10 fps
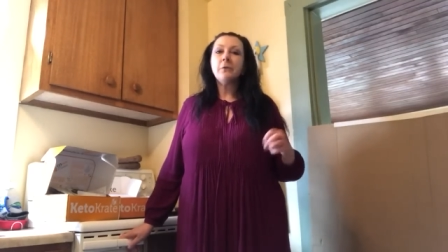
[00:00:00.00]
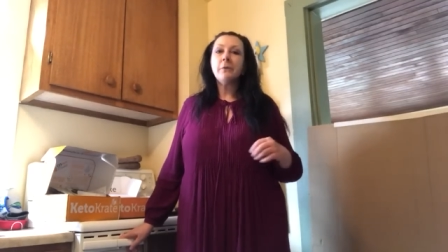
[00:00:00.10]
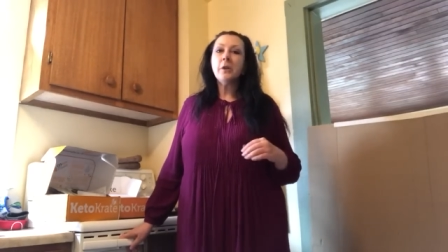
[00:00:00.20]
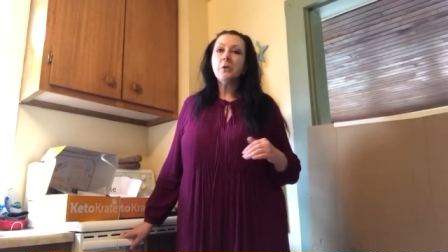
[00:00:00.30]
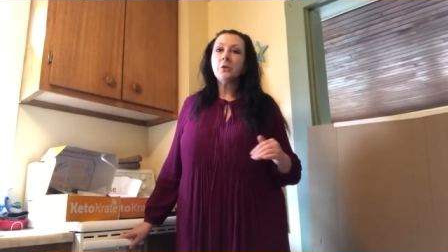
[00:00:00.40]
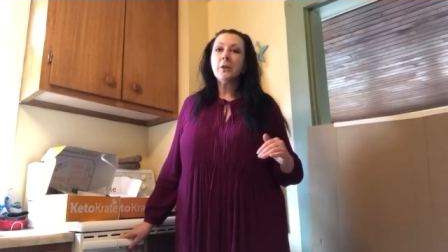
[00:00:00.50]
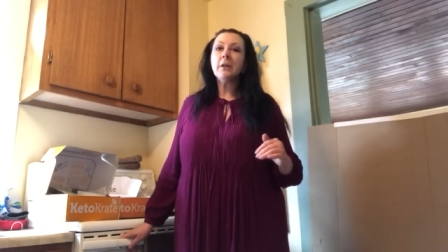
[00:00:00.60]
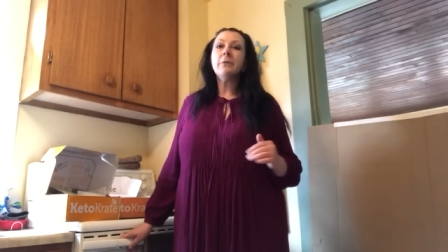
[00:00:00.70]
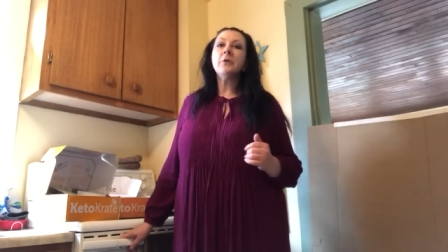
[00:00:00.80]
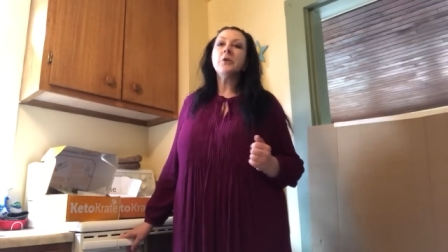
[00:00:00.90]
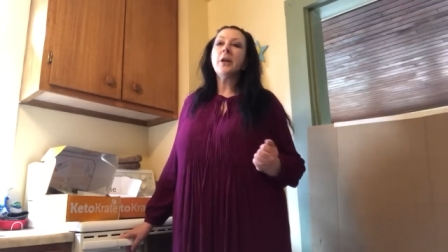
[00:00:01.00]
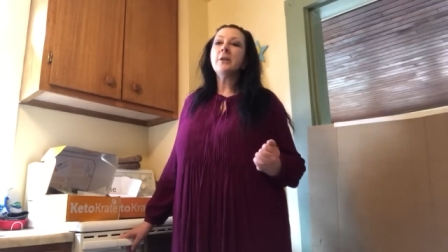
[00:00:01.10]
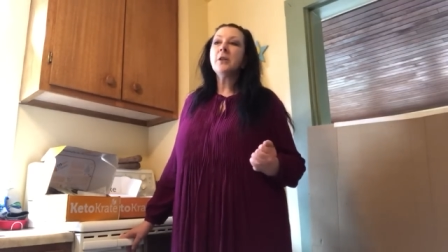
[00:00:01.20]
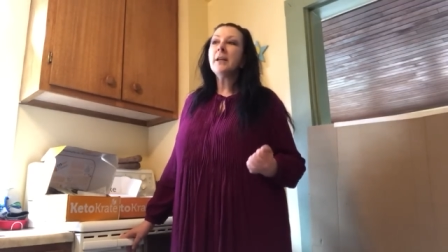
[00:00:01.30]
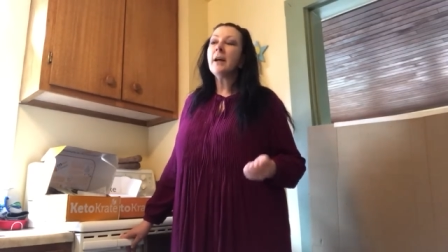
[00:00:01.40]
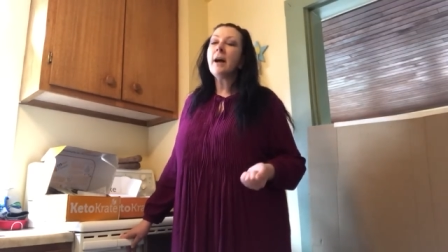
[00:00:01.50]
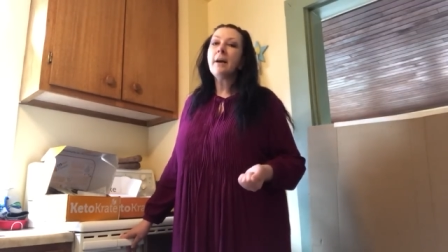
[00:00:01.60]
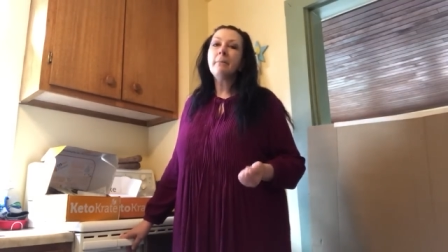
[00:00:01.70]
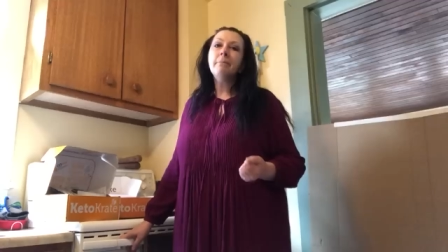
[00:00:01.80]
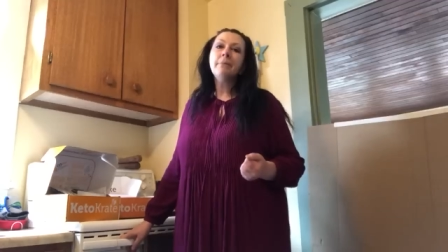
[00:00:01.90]
They're very strict on their judging.
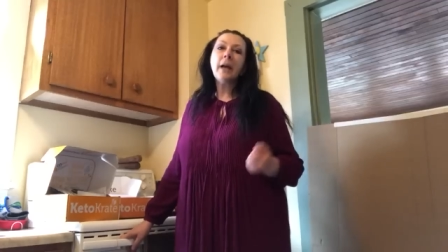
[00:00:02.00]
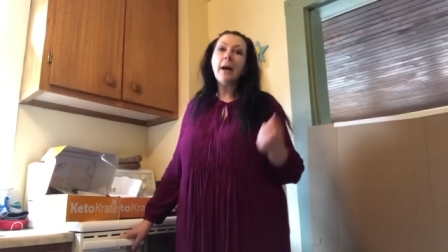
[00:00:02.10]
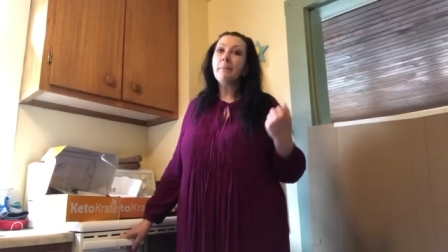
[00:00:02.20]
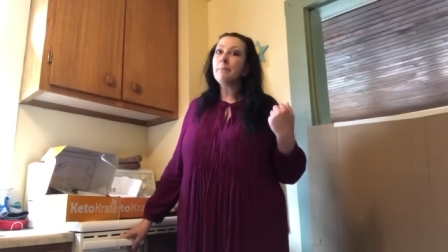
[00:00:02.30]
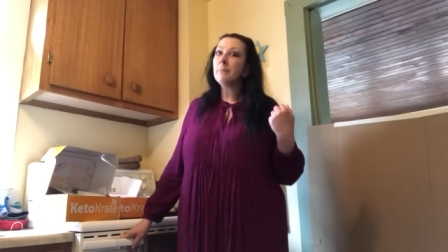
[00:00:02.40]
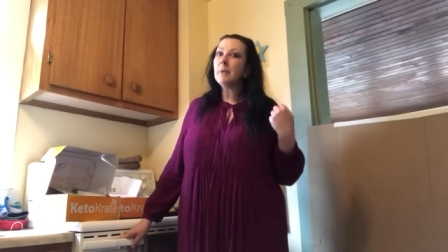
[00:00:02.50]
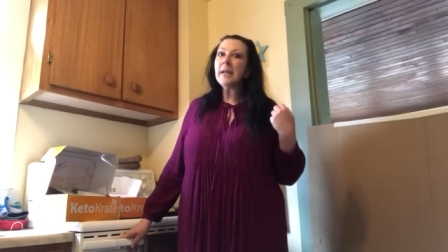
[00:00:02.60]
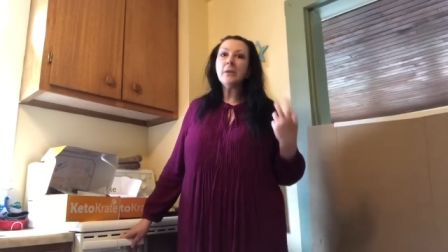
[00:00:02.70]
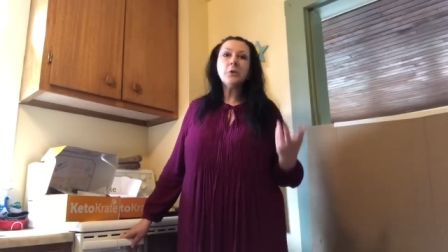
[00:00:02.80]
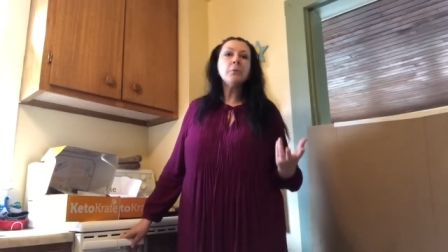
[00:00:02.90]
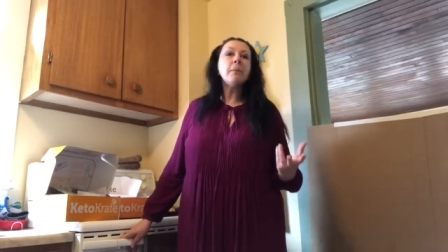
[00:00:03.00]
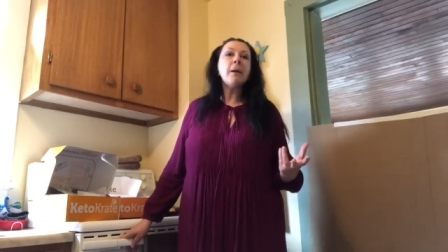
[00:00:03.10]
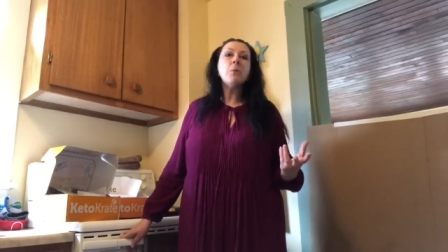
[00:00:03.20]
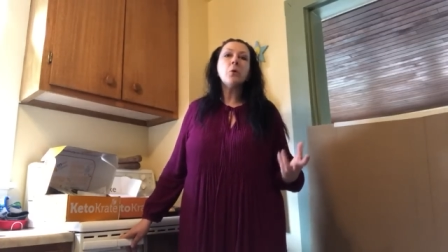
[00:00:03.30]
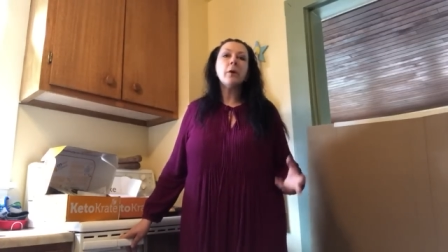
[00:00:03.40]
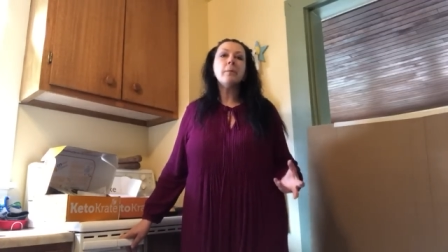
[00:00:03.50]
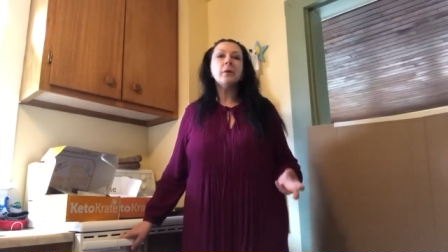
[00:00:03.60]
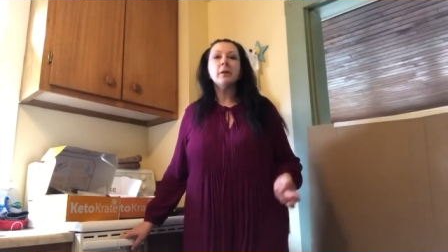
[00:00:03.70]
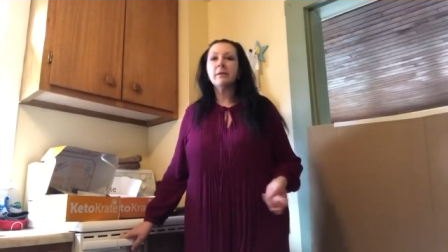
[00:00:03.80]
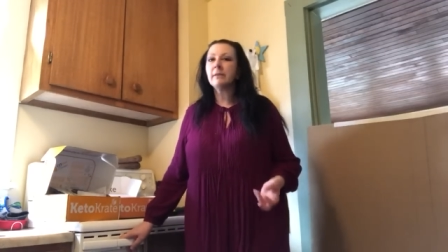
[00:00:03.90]
I entered my Mora
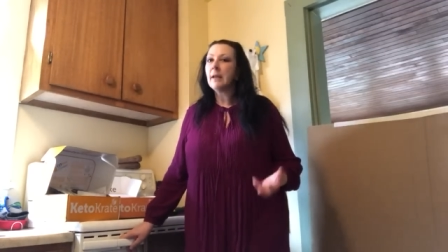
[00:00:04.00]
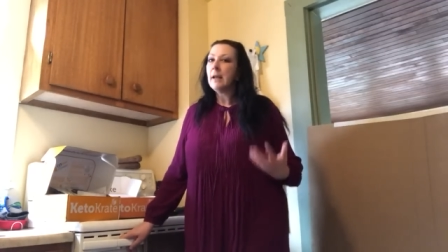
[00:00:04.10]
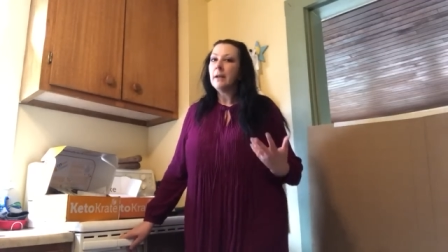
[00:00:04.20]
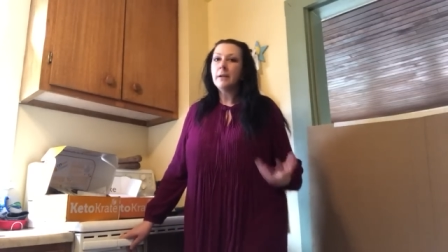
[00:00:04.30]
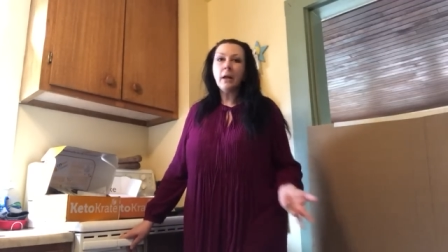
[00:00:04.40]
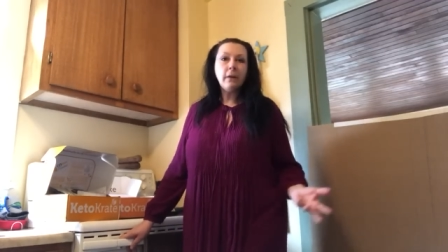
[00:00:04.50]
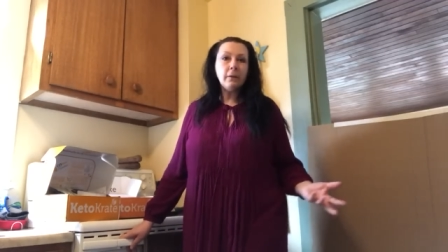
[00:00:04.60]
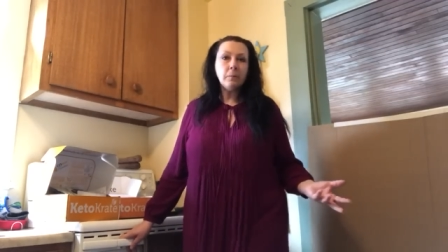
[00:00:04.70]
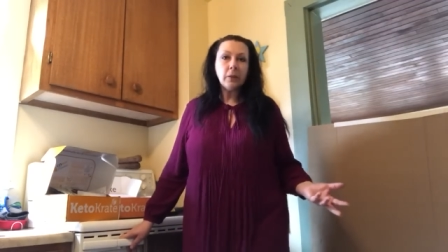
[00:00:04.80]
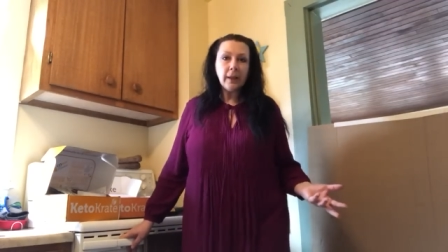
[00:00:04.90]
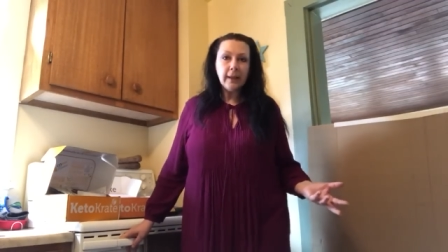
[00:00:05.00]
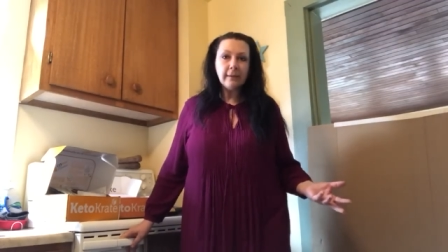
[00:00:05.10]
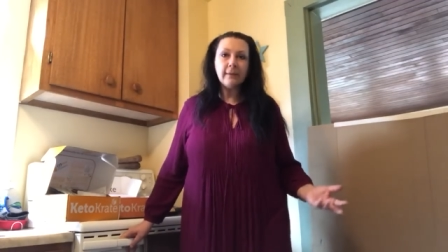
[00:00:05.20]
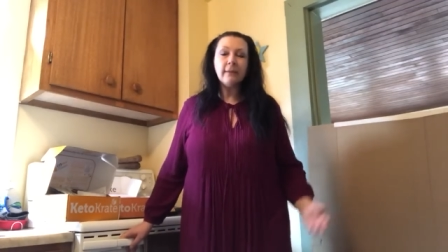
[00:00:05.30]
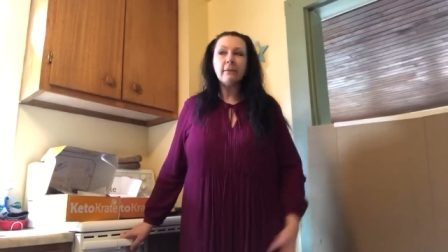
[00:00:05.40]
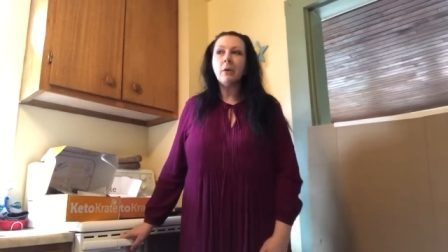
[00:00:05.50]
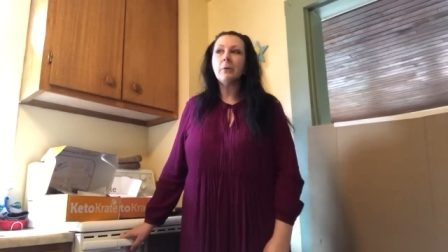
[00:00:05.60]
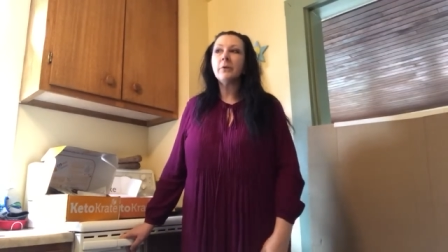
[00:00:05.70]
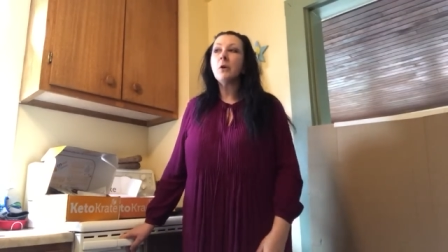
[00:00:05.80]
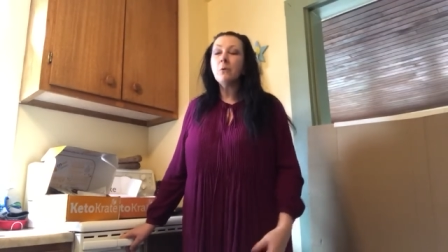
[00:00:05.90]
books, none of them placed, and so I
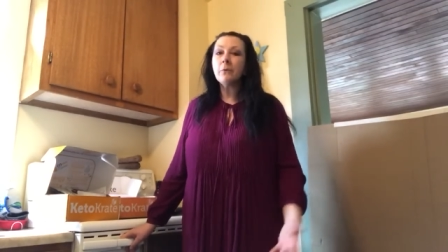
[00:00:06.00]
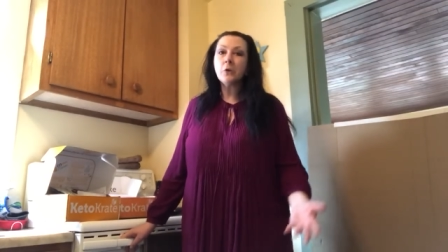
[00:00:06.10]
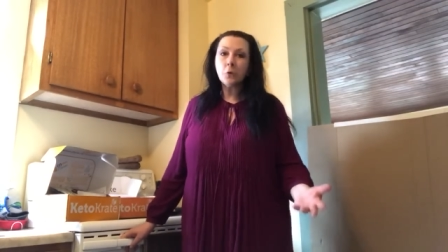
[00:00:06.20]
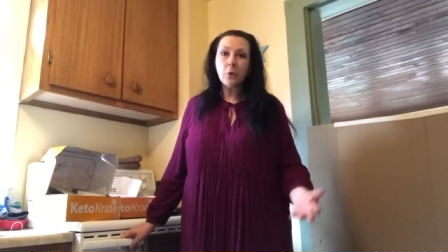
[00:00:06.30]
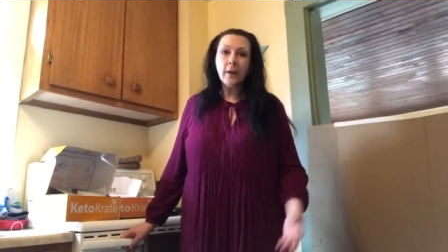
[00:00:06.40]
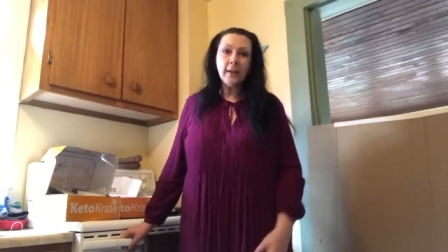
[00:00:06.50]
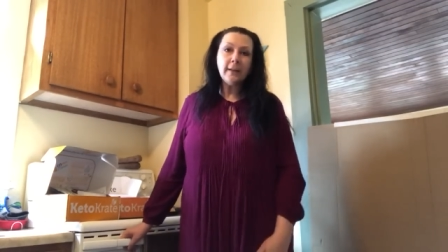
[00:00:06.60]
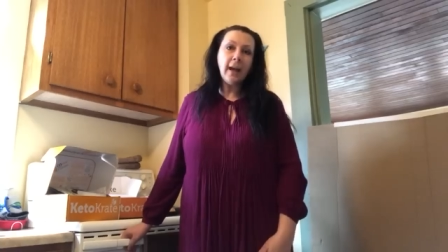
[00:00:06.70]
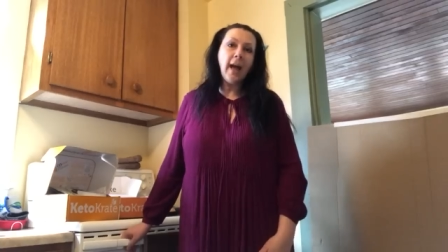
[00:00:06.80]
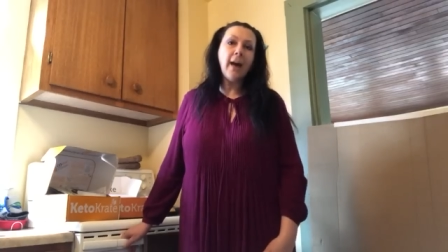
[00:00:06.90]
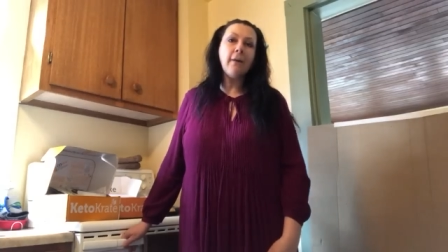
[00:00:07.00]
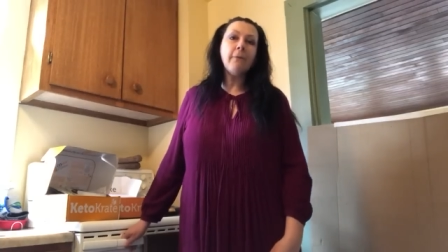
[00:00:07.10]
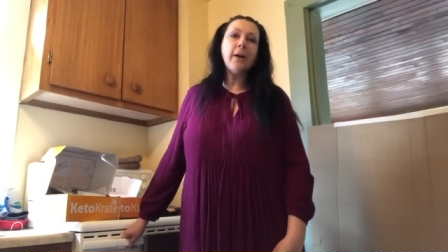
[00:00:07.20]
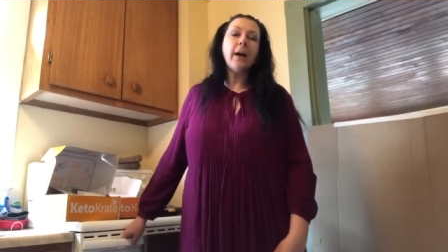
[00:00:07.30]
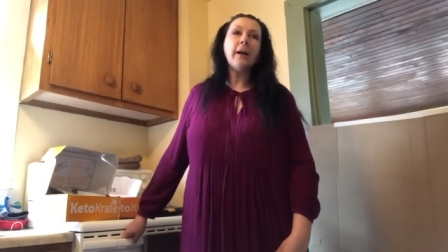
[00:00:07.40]
was overjoyed to have